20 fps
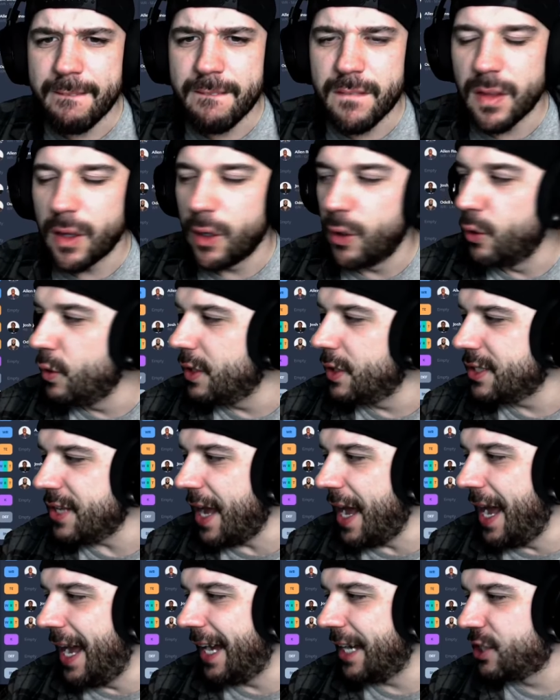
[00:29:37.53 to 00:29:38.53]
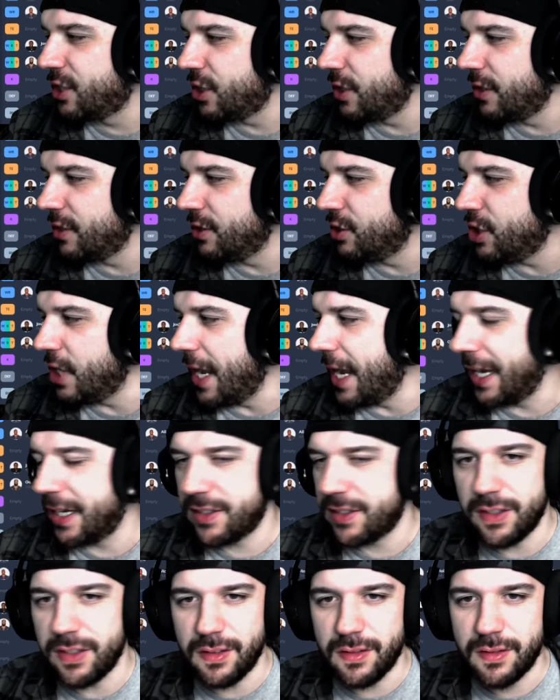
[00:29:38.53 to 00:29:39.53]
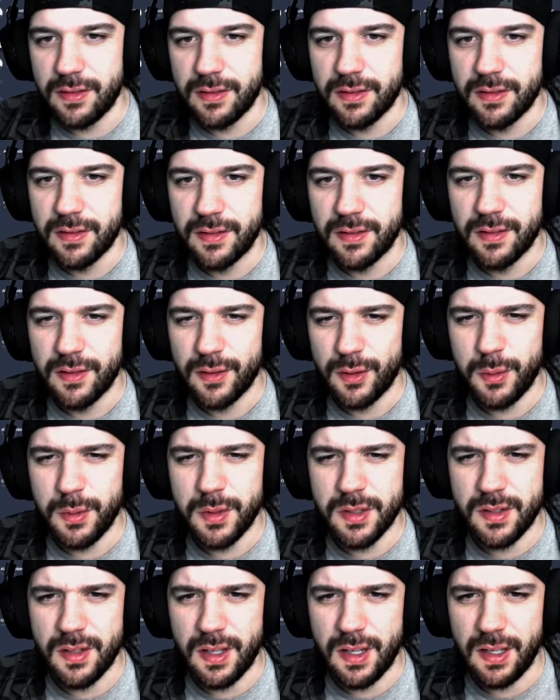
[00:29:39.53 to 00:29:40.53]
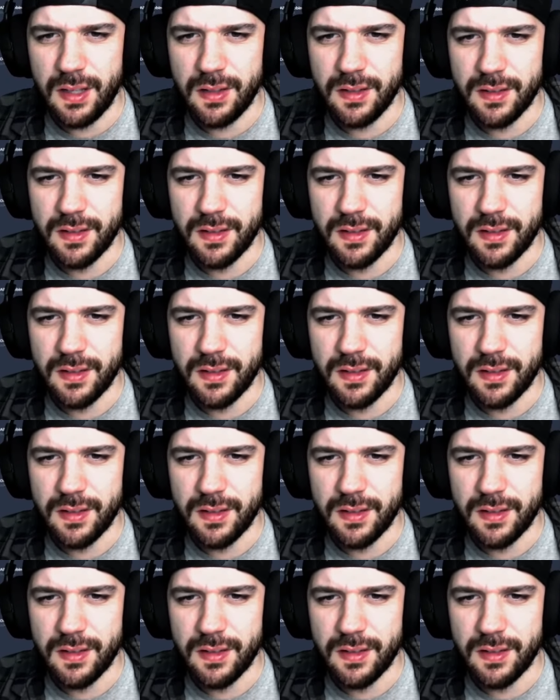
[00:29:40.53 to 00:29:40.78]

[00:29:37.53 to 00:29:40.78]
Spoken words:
Who is Action Jackson? Who is that?